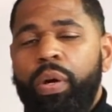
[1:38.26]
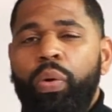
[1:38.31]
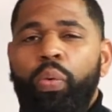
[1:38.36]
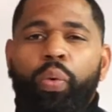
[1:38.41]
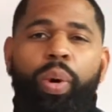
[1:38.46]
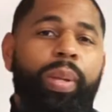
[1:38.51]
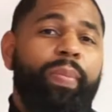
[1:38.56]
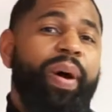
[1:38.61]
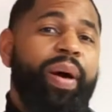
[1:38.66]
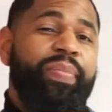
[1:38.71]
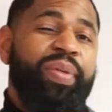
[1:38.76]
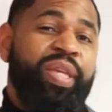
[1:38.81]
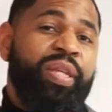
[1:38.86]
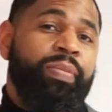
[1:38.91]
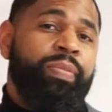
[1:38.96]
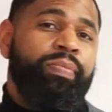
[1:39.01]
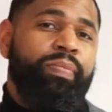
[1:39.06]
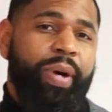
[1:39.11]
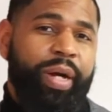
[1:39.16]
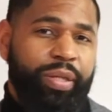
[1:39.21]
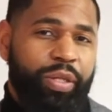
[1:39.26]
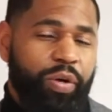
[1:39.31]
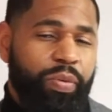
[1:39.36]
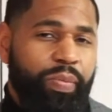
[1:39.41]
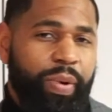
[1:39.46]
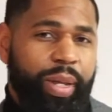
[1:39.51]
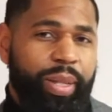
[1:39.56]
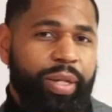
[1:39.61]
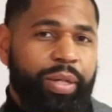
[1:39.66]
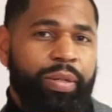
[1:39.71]
What do I mean by no
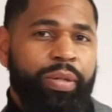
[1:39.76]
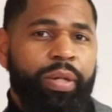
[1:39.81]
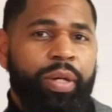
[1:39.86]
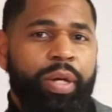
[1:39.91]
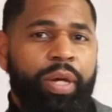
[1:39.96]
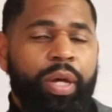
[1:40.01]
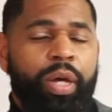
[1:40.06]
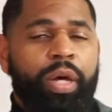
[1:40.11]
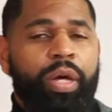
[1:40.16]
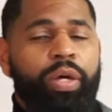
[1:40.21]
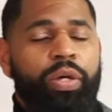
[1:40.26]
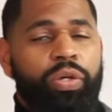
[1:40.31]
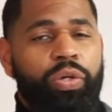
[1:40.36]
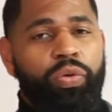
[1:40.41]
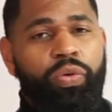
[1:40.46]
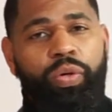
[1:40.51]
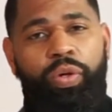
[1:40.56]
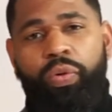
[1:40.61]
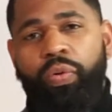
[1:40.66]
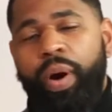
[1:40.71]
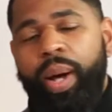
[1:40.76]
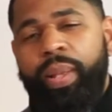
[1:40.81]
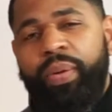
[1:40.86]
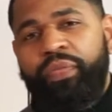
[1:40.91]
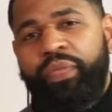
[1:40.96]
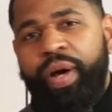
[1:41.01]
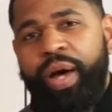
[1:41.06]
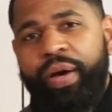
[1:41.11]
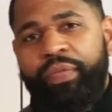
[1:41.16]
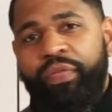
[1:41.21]
money? You can
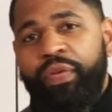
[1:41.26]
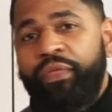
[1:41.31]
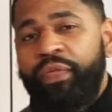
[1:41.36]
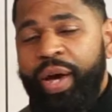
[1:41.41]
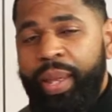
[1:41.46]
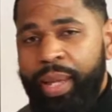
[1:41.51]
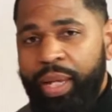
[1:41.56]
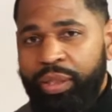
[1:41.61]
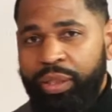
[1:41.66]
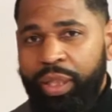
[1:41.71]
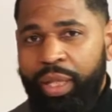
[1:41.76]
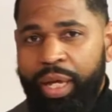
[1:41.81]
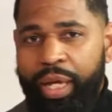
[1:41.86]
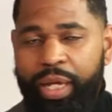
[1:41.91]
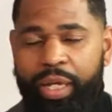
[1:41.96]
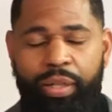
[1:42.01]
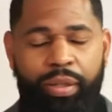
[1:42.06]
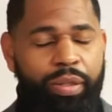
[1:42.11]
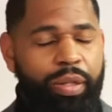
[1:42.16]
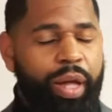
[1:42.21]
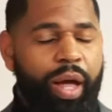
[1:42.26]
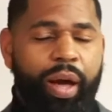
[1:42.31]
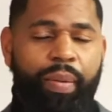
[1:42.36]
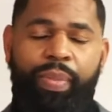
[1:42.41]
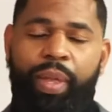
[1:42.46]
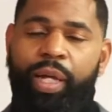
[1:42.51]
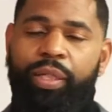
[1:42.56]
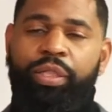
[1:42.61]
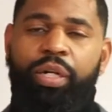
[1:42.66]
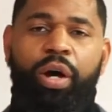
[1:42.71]
qualify for financial aid. I'm
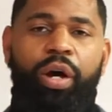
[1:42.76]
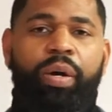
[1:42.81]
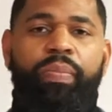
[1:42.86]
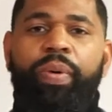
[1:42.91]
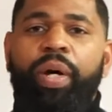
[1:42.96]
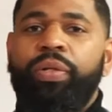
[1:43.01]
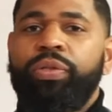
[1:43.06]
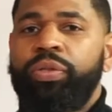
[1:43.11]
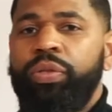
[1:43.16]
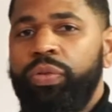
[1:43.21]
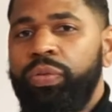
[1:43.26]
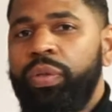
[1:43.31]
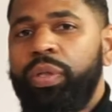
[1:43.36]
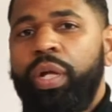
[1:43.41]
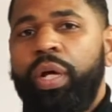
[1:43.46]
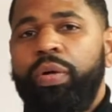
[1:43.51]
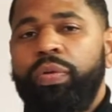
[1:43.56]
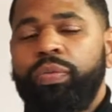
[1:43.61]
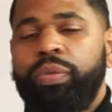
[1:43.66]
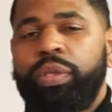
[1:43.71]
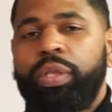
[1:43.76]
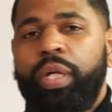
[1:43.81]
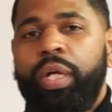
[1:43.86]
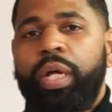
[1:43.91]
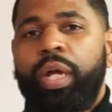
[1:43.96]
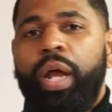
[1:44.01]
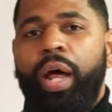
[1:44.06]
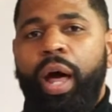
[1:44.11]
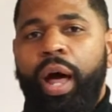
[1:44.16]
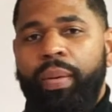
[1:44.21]
not talking about student loans.
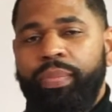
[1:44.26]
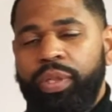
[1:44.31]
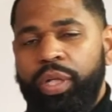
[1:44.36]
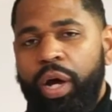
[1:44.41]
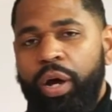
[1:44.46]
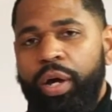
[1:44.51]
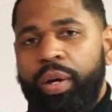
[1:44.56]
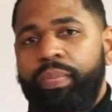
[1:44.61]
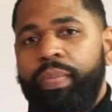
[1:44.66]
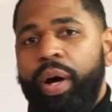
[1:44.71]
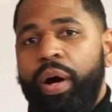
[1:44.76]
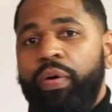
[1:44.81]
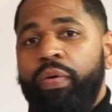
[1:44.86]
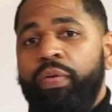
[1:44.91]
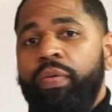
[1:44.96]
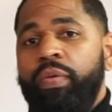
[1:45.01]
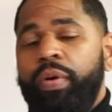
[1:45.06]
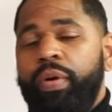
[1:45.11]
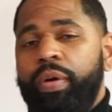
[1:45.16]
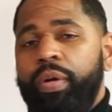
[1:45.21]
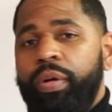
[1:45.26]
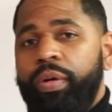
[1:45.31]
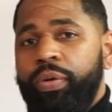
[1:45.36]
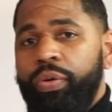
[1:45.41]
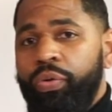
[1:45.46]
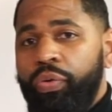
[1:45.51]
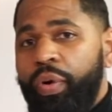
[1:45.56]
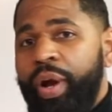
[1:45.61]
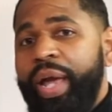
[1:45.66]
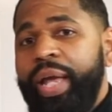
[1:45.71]
I'm talking about
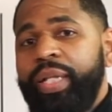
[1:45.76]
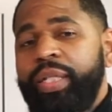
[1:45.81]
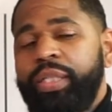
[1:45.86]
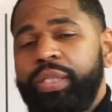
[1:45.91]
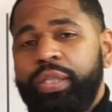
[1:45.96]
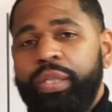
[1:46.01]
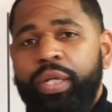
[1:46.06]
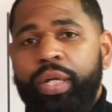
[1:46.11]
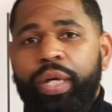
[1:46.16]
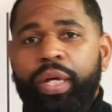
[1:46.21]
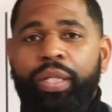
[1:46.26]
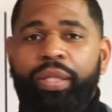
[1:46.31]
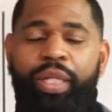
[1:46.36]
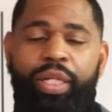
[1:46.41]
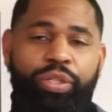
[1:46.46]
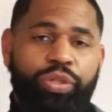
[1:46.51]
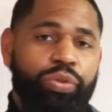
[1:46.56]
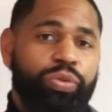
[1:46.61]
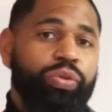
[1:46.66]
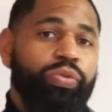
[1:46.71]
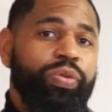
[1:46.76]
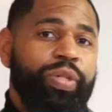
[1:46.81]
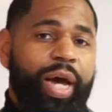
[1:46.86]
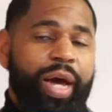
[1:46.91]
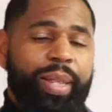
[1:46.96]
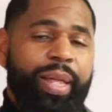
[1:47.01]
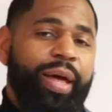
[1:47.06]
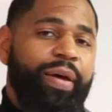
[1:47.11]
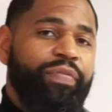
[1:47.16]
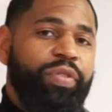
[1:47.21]
grants that you do
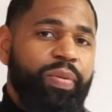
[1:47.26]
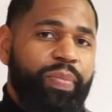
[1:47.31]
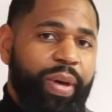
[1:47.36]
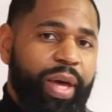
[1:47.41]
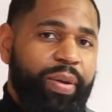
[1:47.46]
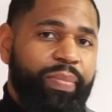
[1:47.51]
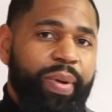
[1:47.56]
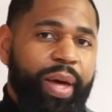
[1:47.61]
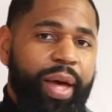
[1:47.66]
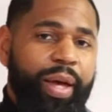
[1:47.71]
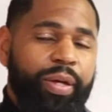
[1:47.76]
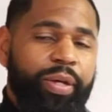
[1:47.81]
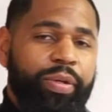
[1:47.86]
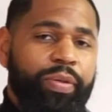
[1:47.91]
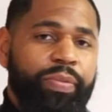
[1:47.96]
not have to pay back.